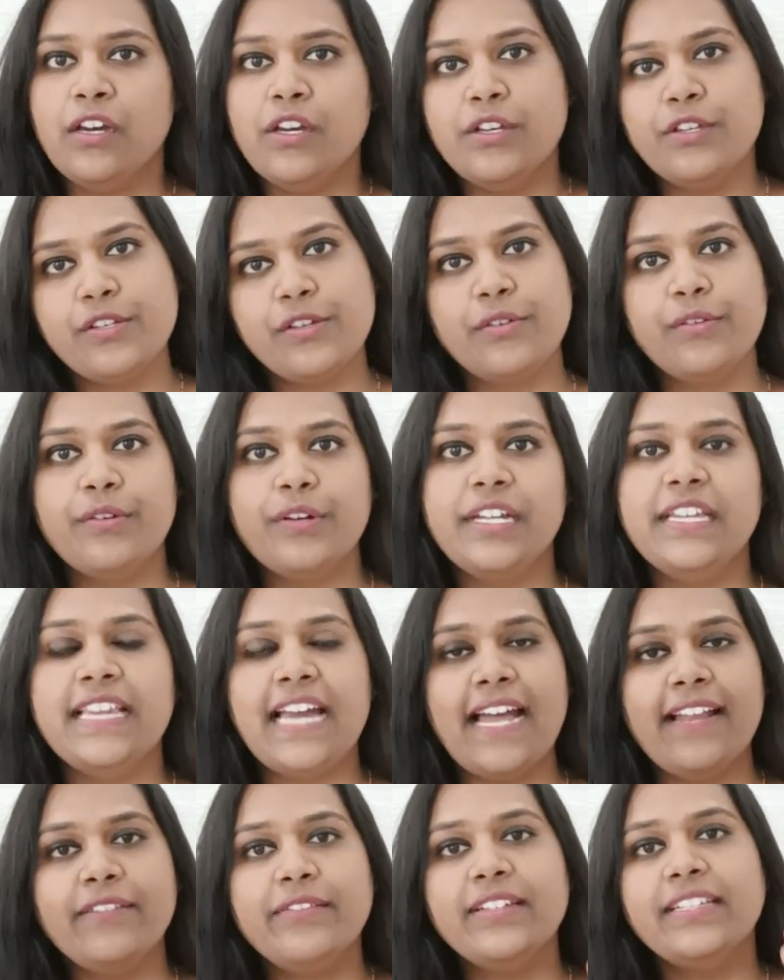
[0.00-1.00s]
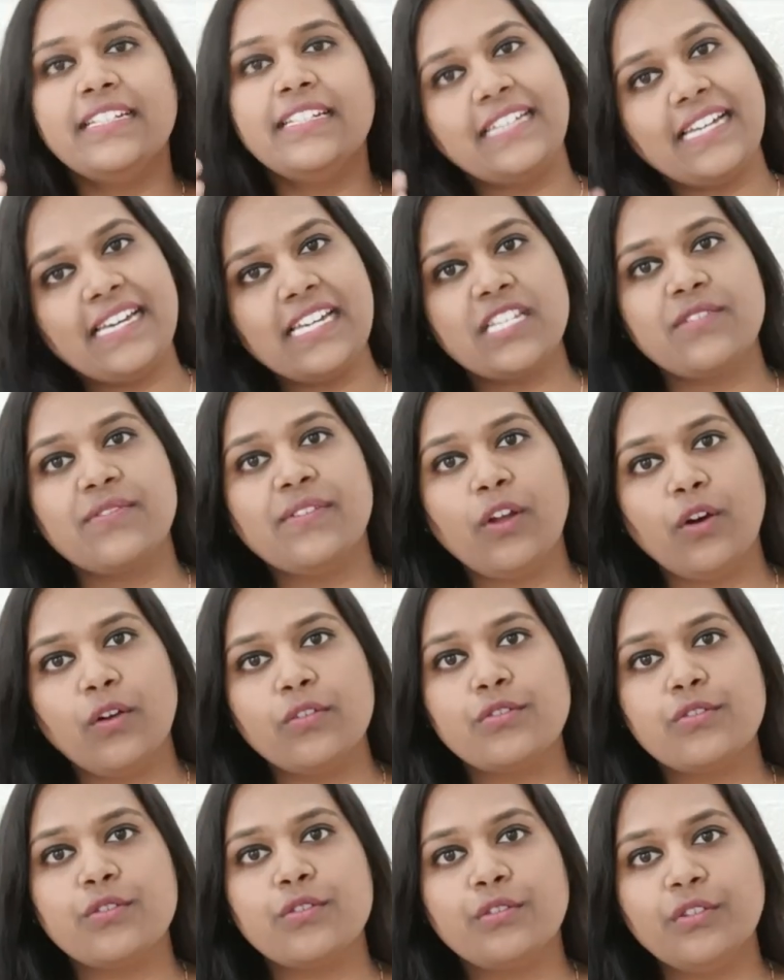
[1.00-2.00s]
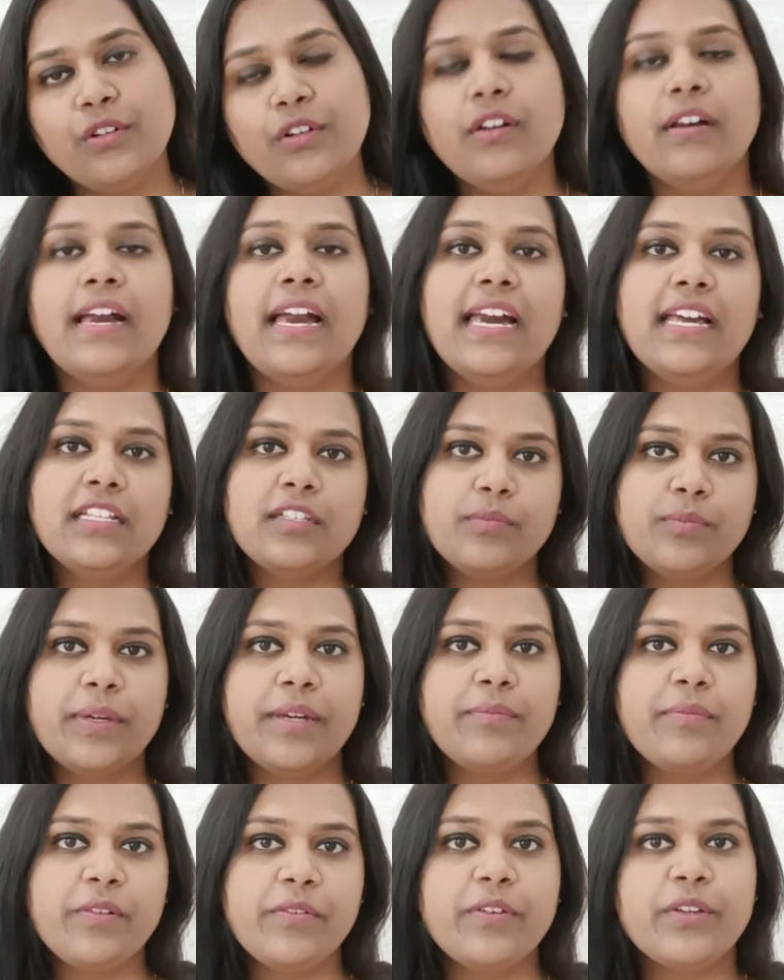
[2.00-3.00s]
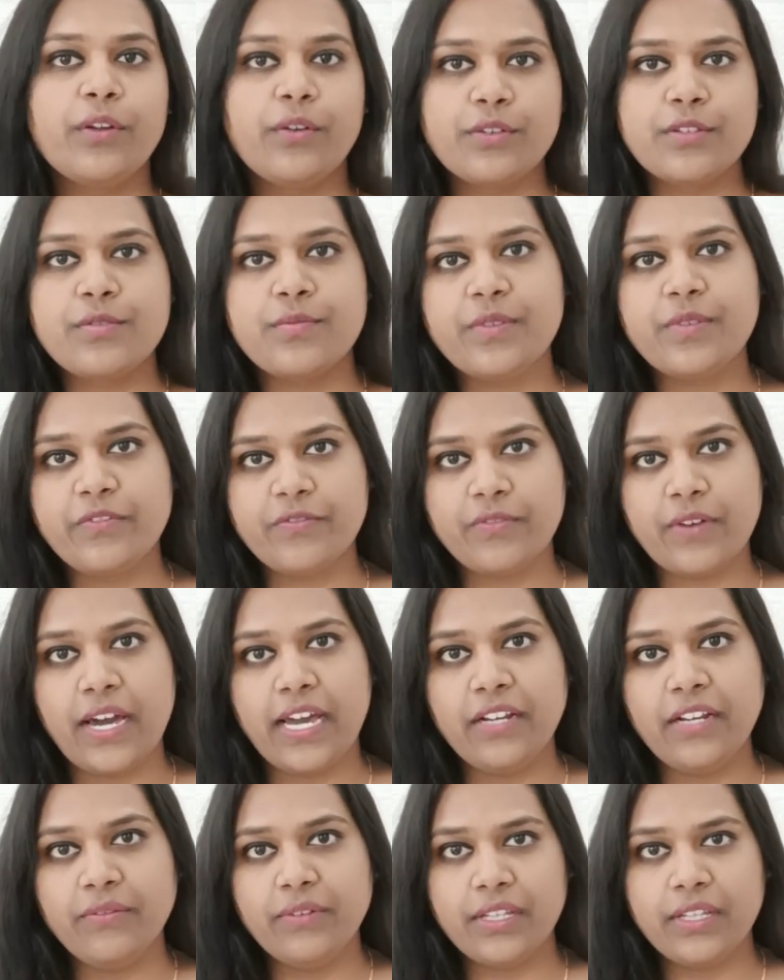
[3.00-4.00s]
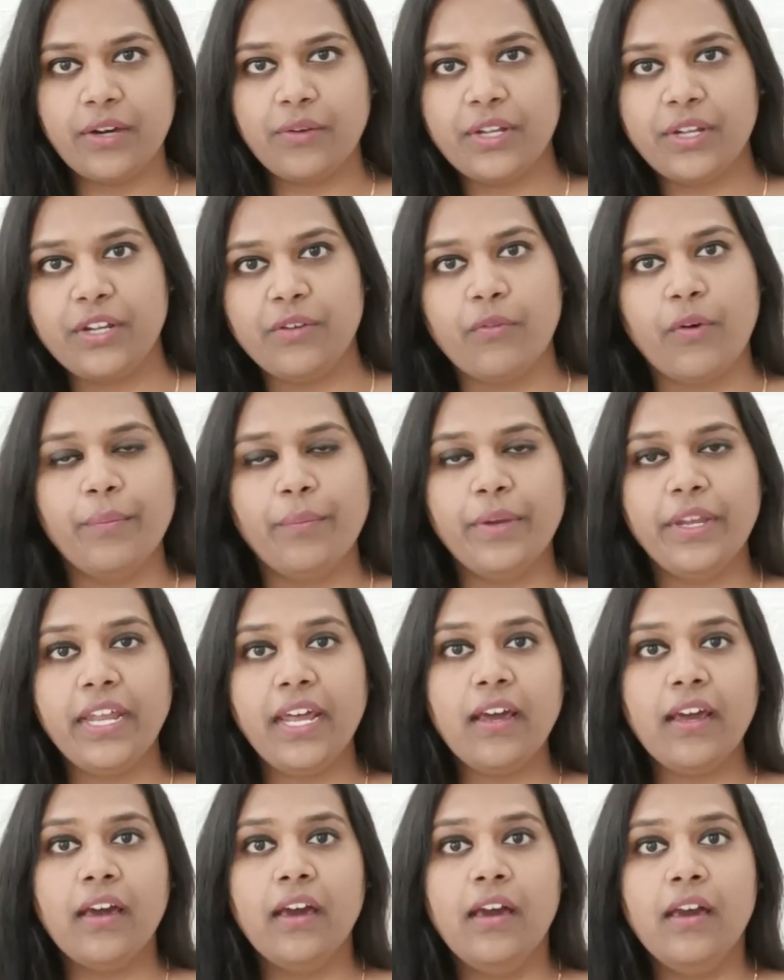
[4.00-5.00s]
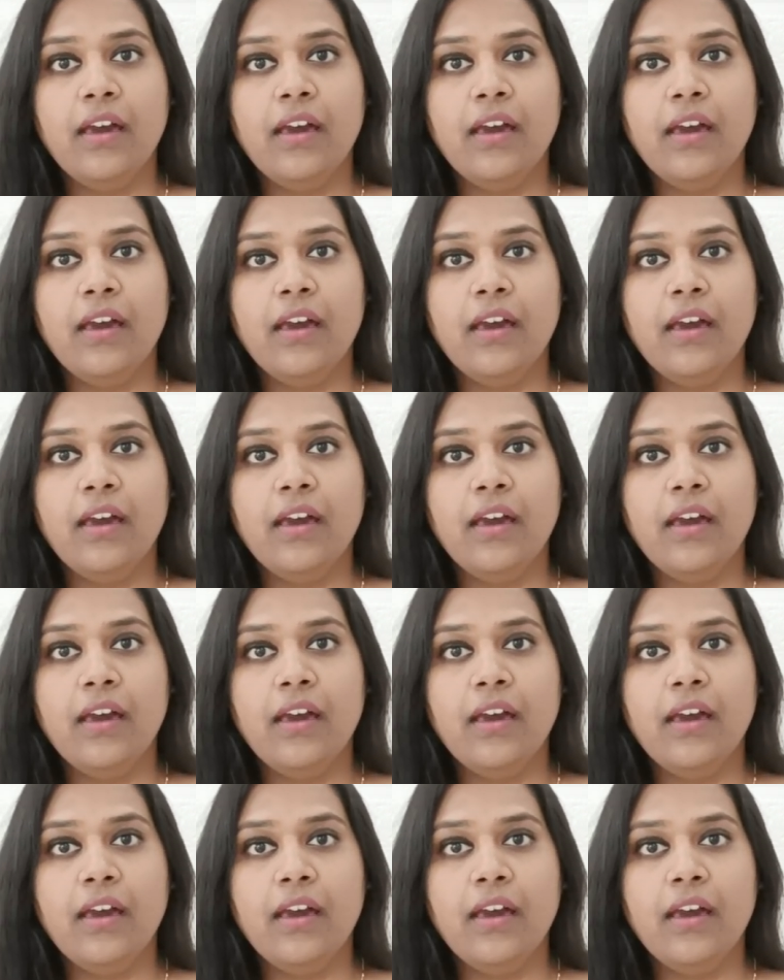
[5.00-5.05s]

So in that way the taste will also go and the baby will also be fine without any vomiting.